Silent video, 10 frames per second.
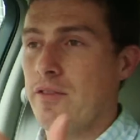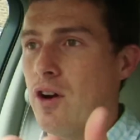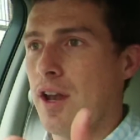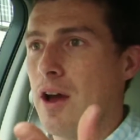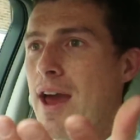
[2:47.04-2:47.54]
you've
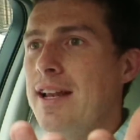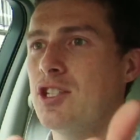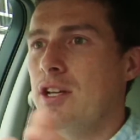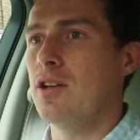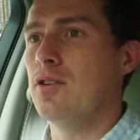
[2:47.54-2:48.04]
got no
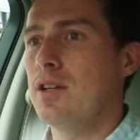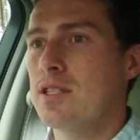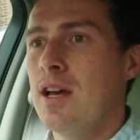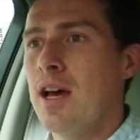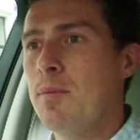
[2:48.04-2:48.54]
engine
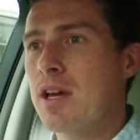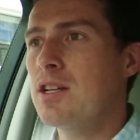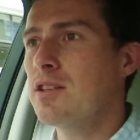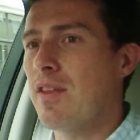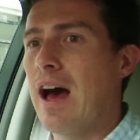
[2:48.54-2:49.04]
noise, and
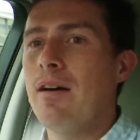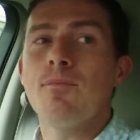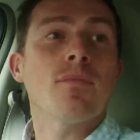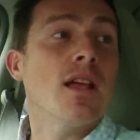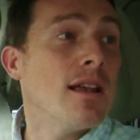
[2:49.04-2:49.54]
because of that,
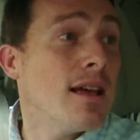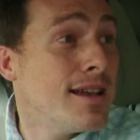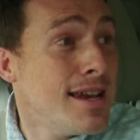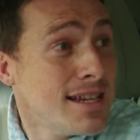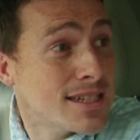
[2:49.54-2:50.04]

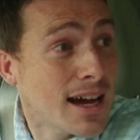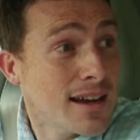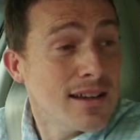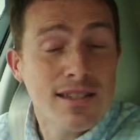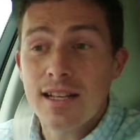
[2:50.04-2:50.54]

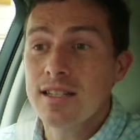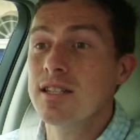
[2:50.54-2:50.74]
Nissan has had to